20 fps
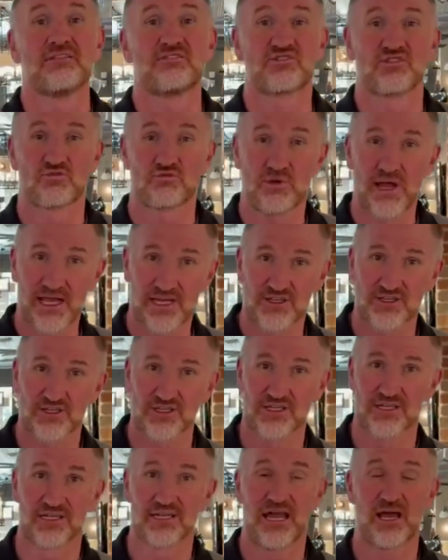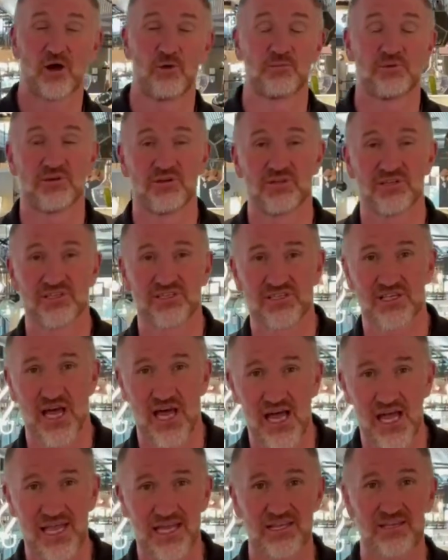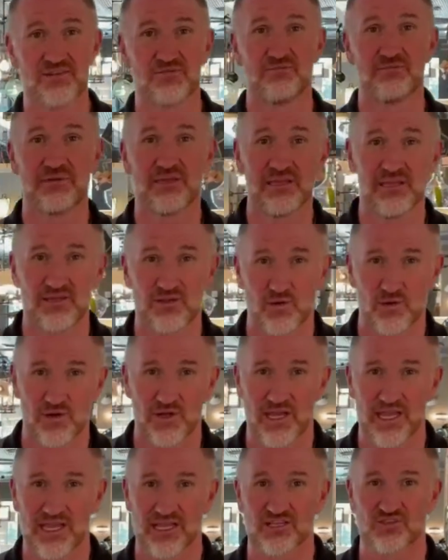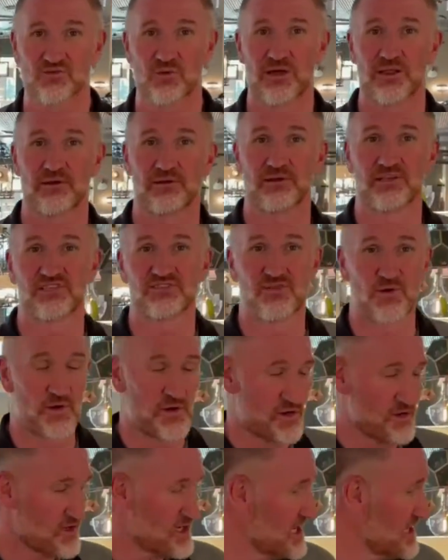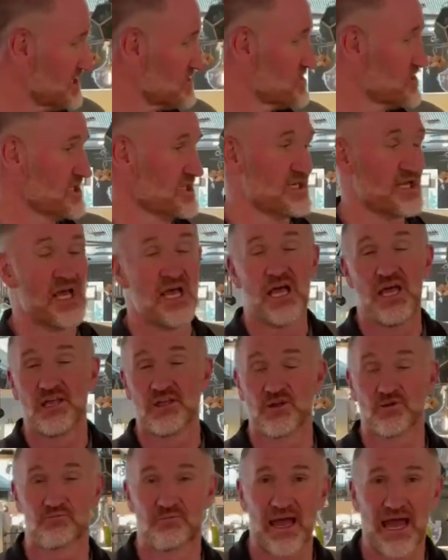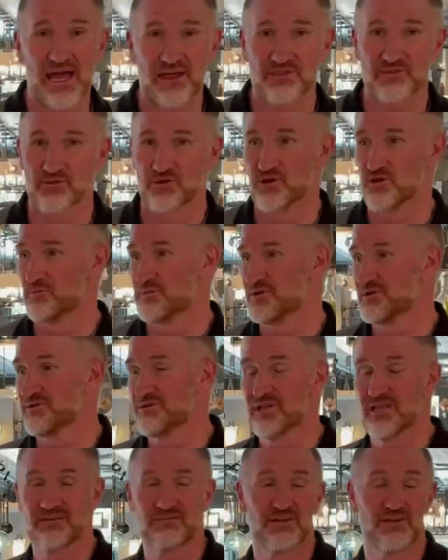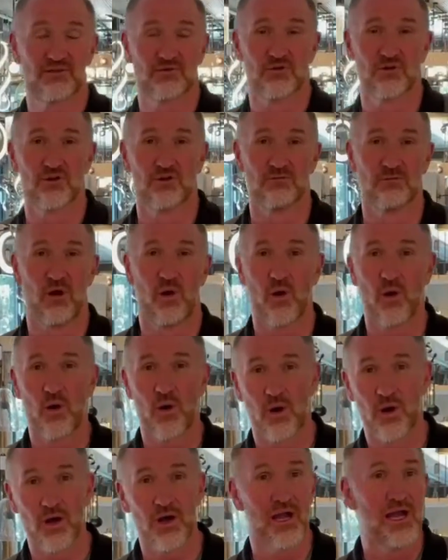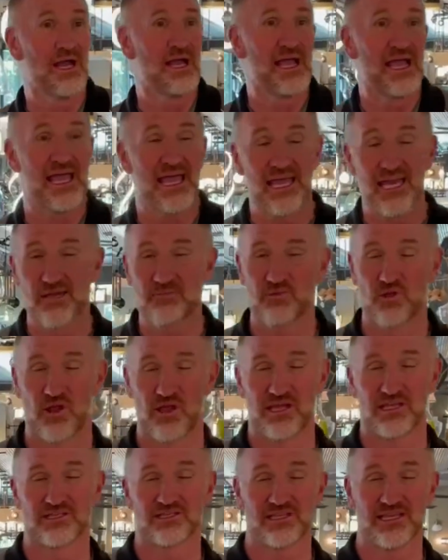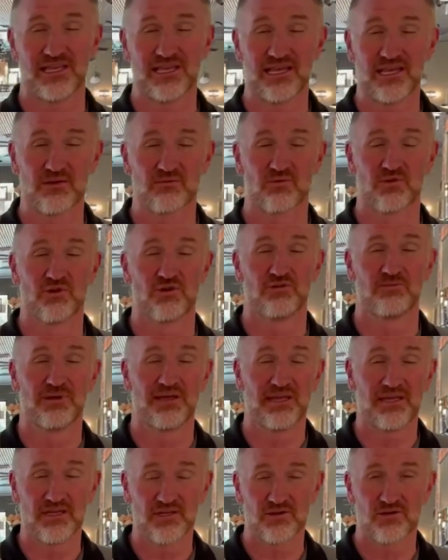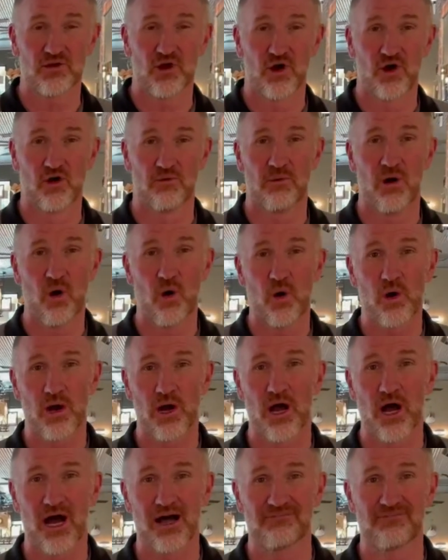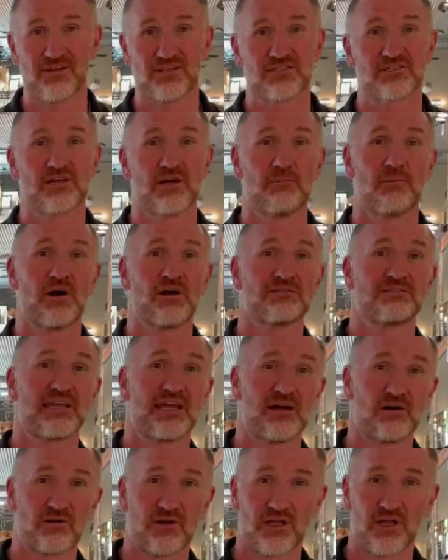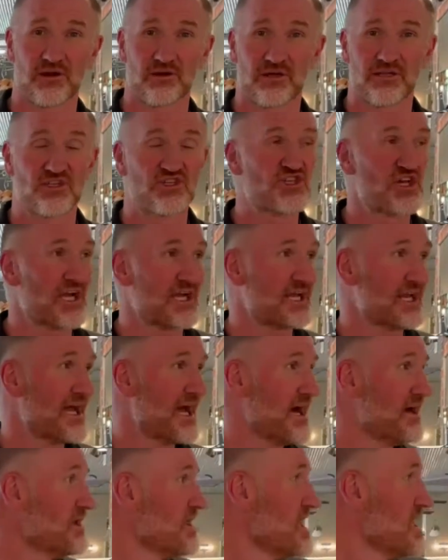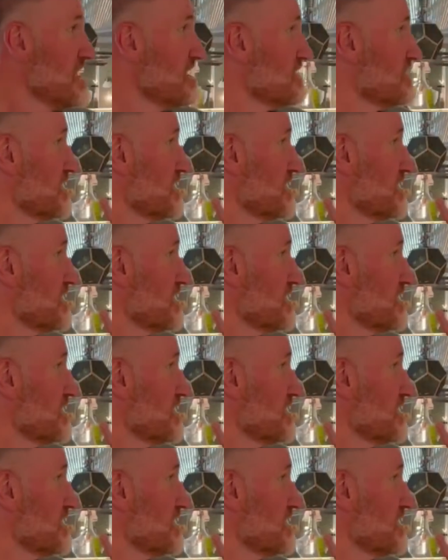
direction and help you design to meet your needs, whether it's for your kitchen, your bathroom, your living room, or any place, any room in your home or office. Come on down here and check it out. You